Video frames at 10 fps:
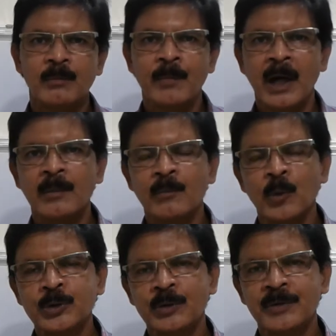
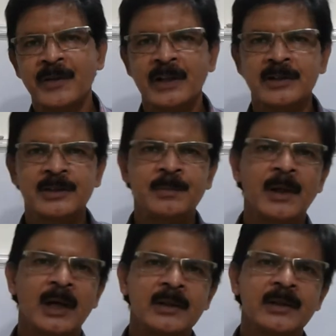most of the French is
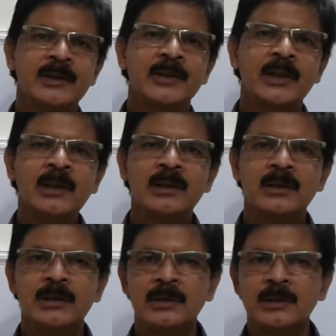under the